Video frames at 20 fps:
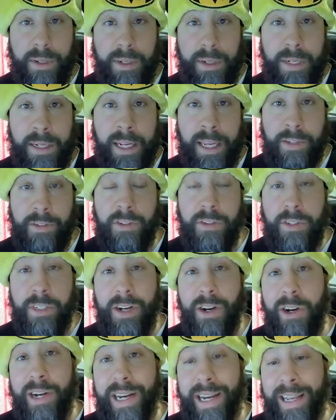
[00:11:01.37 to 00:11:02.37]

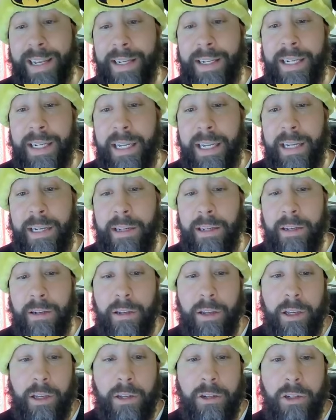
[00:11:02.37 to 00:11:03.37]
necessary and needed
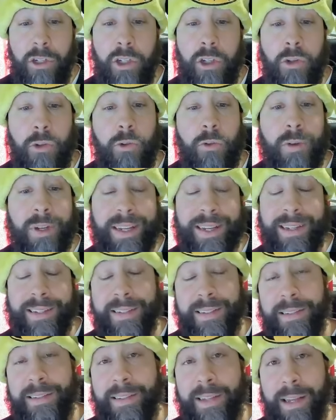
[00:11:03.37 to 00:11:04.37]
to
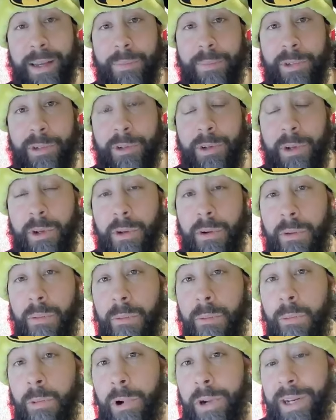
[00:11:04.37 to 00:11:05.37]
accept
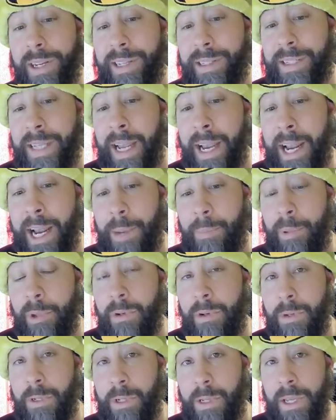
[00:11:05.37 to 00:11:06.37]
what has
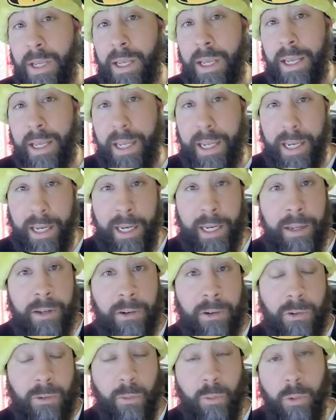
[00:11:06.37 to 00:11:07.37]
happened
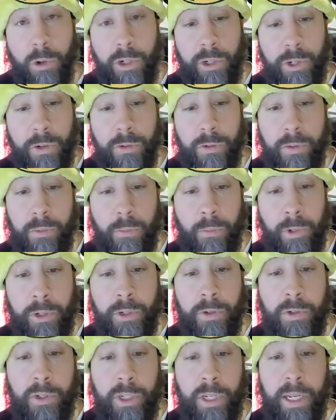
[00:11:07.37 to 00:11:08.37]
and what you're what
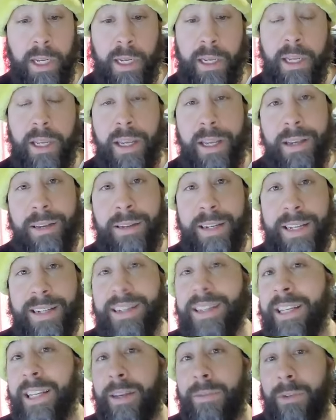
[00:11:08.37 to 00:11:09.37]
you're seeing. You need
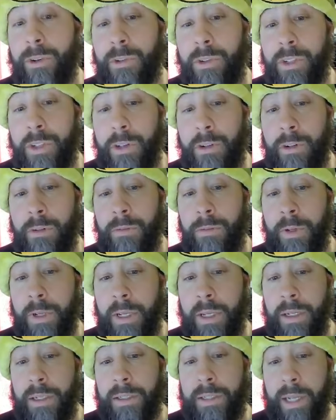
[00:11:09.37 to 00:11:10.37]
to give yourself
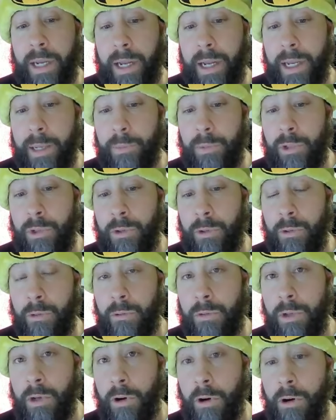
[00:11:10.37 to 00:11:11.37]
time to
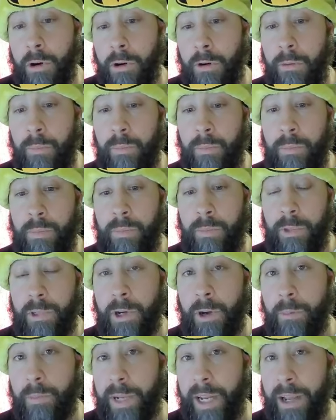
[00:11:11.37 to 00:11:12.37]
calm
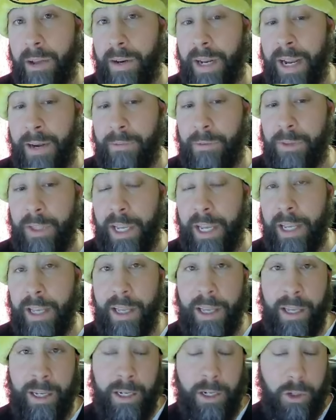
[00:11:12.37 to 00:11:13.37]
calm down after that
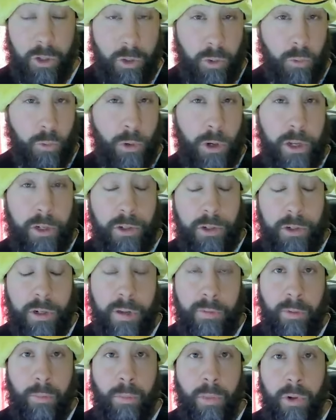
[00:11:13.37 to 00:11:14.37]
initial rush
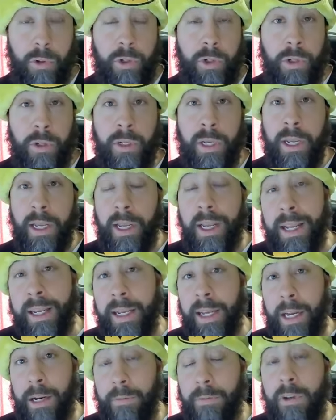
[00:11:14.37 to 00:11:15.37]
of emotion,
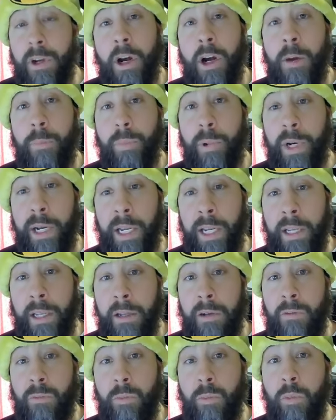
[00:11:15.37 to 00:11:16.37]
kind of
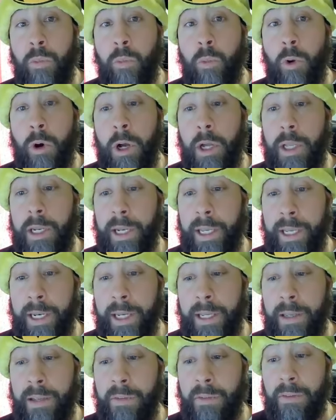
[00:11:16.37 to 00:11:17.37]
comprehend what it
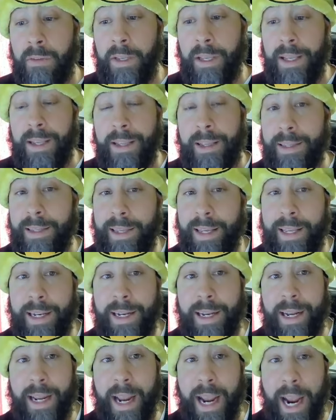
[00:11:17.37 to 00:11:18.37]
is that
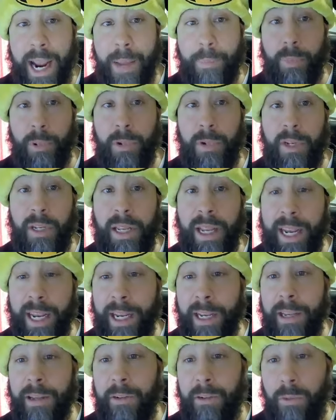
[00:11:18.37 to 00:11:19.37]
happened
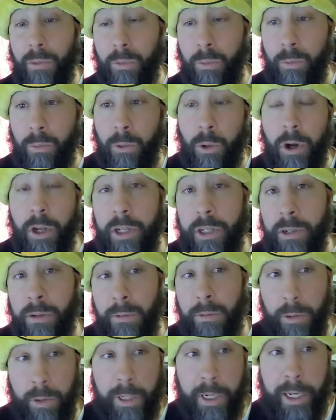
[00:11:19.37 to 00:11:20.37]
and what
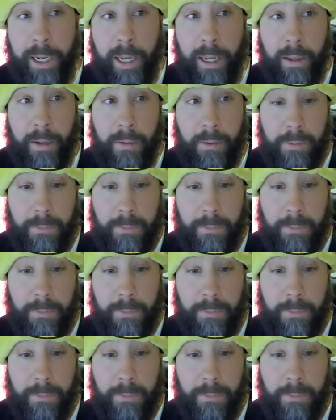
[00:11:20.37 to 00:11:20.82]
you're looking at.